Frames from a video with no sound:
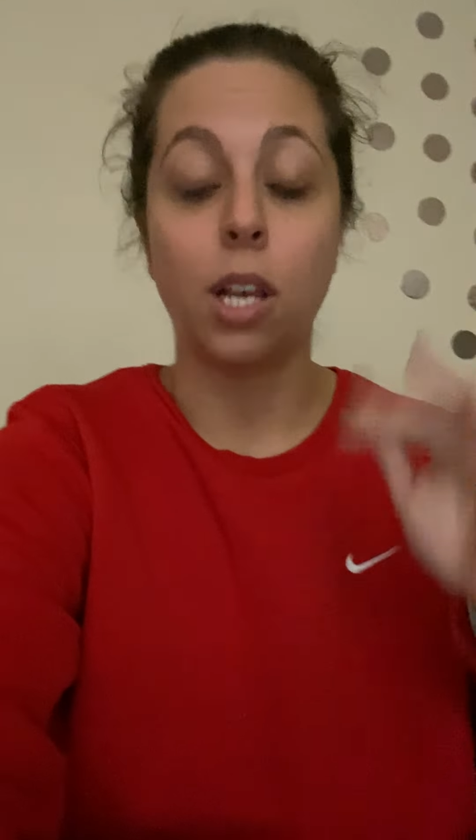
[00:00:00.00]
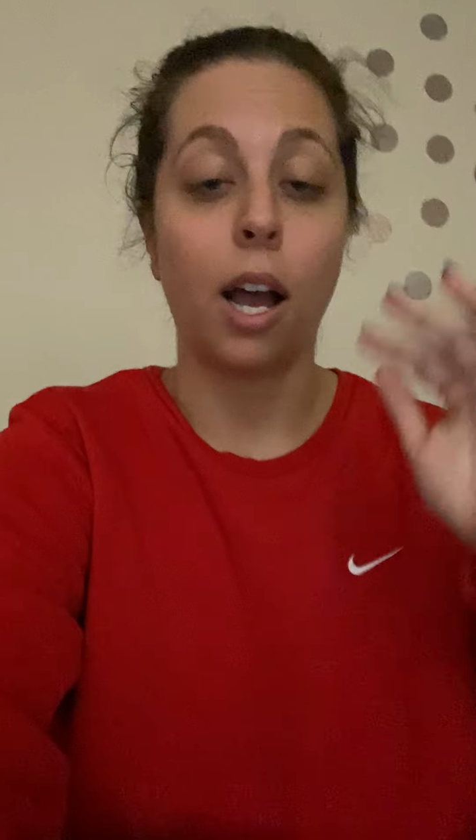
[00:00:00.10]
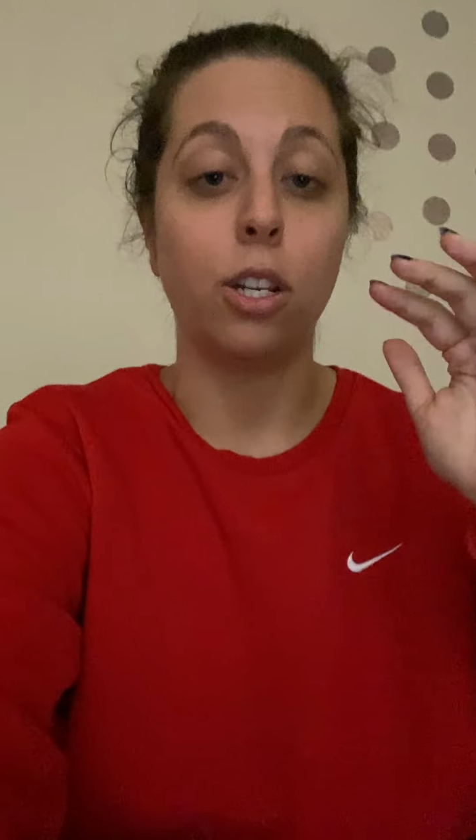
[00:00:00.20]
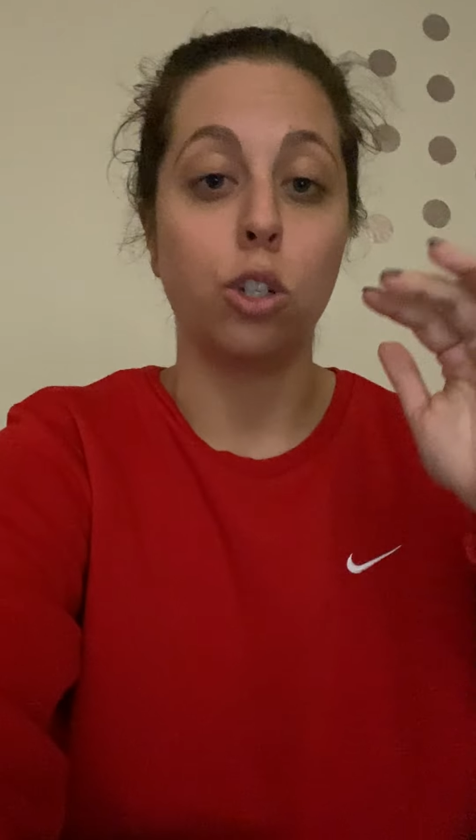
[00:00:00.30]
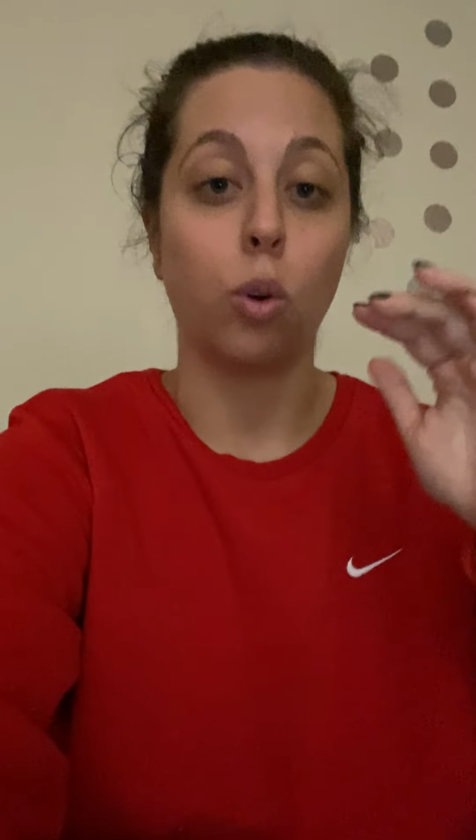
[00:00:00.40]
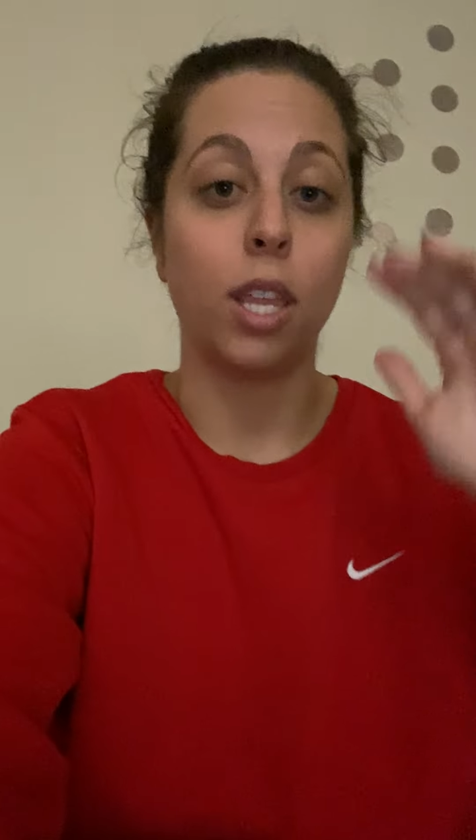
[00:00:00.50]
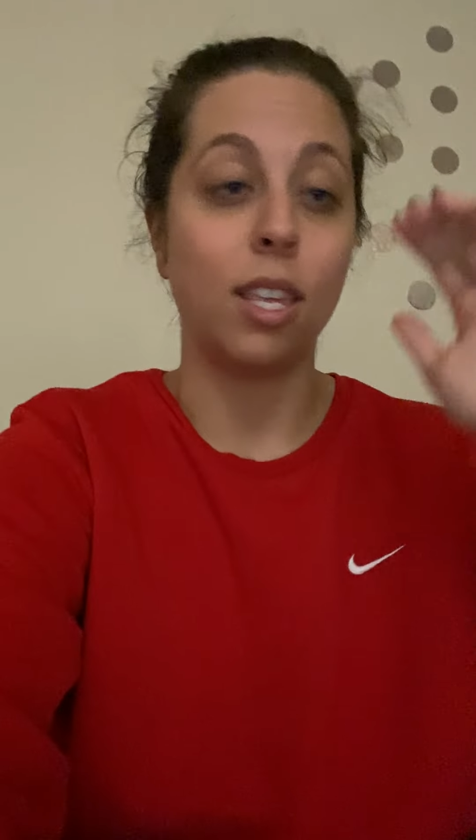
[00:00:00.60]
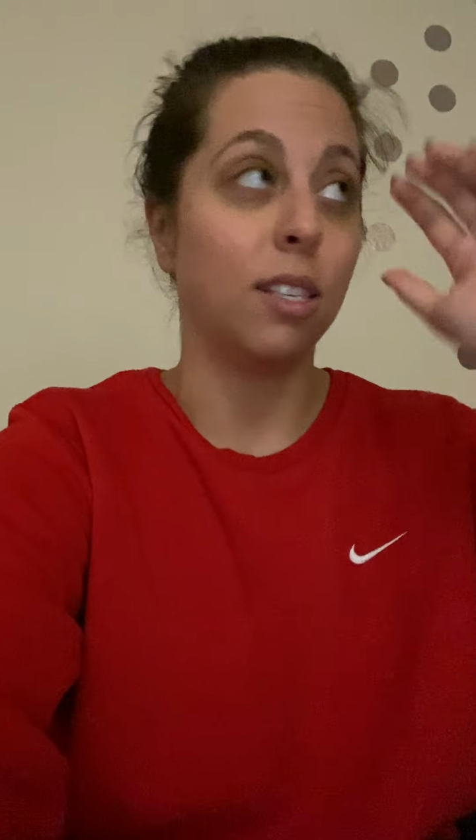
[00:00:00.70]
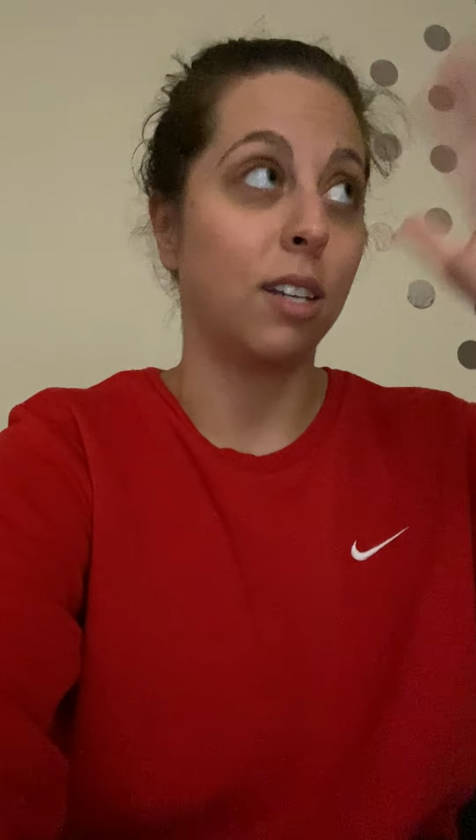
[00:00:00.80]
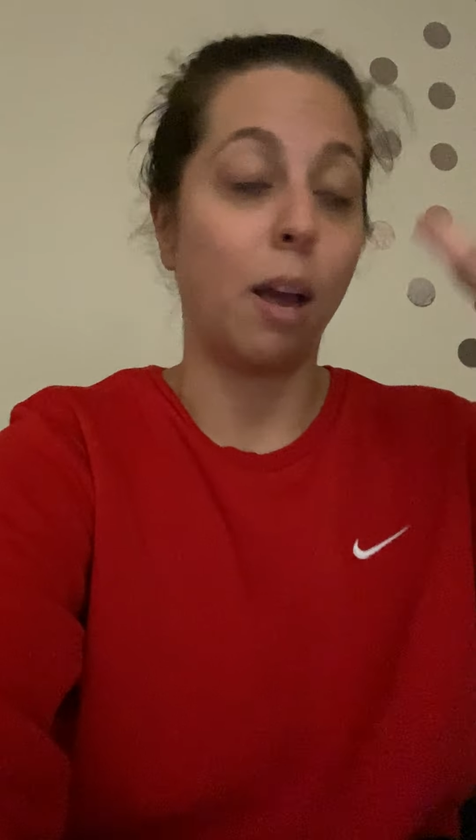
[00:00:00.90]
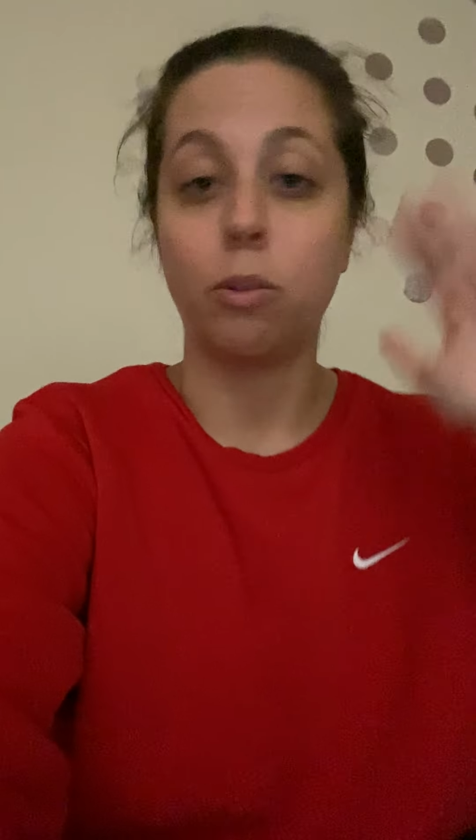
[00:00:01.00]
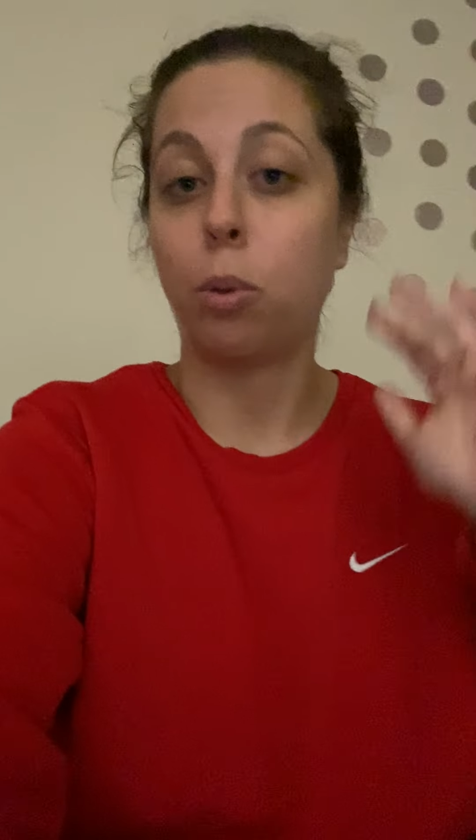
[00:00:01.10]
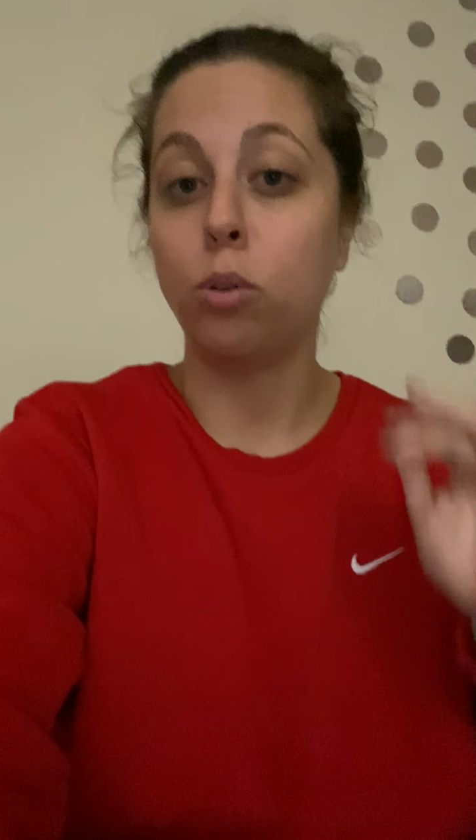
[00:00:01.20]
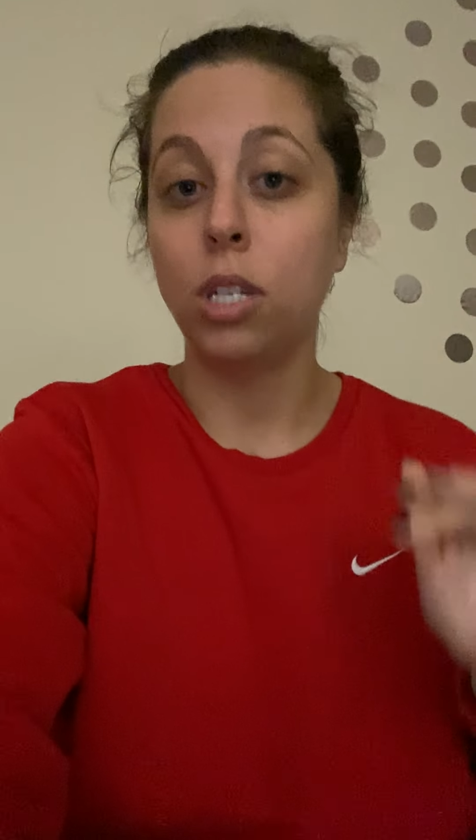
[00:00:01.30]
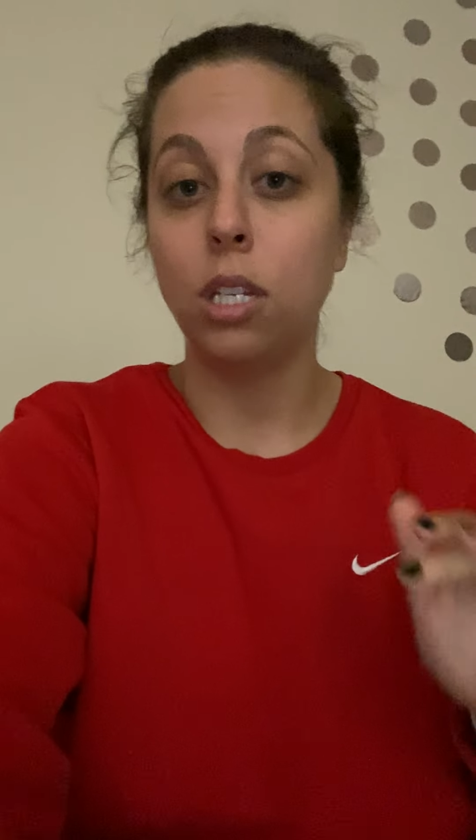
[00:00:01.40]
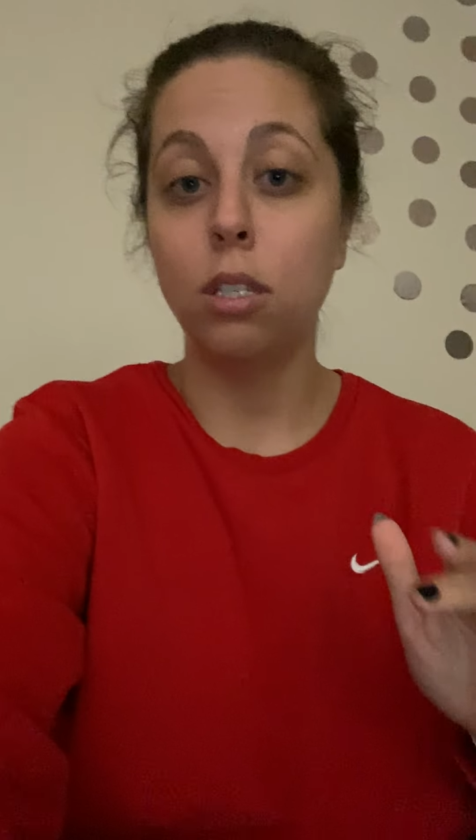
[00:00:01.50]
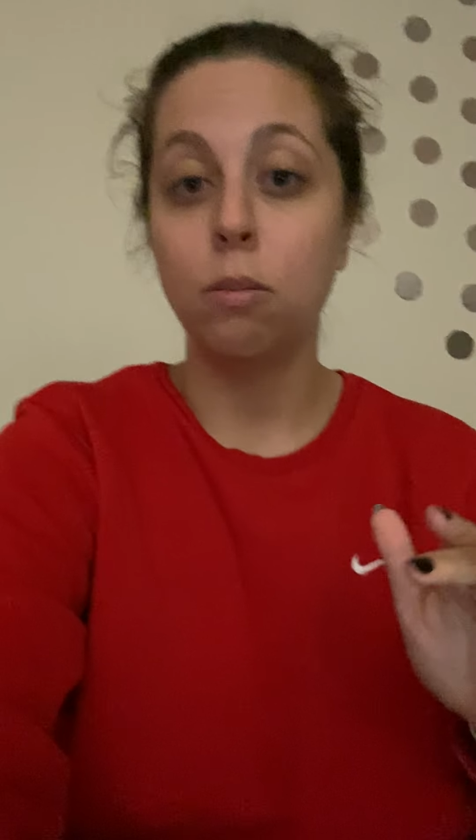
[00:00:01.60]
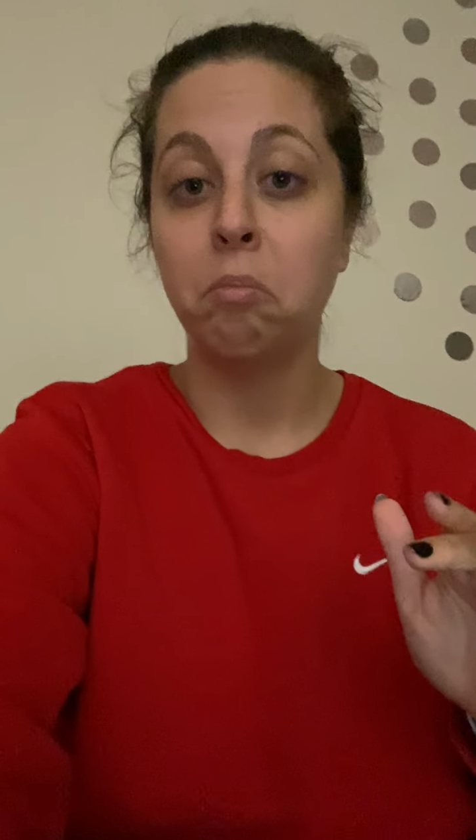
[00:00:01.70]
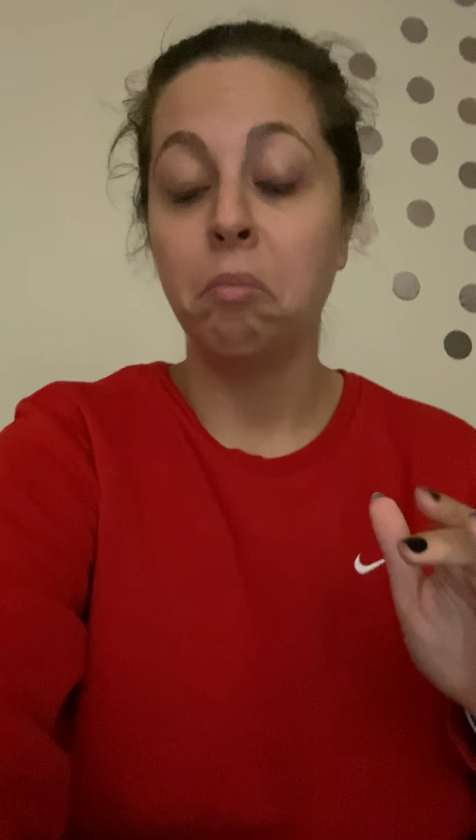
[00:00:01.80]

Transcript: I enjoy these types of proteins.